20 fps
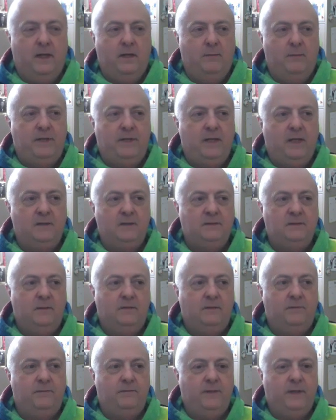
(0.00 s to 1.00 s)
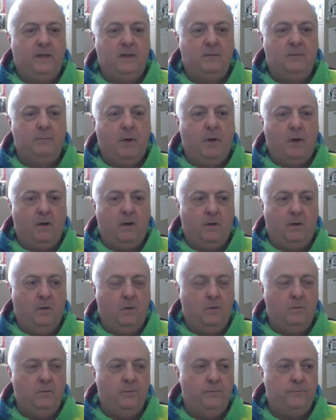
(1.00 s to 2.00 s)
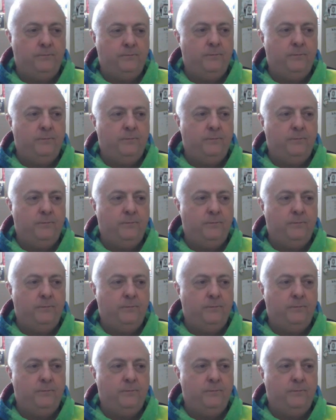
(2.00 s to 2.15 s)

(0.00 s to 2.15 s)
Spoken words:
because of the embargo.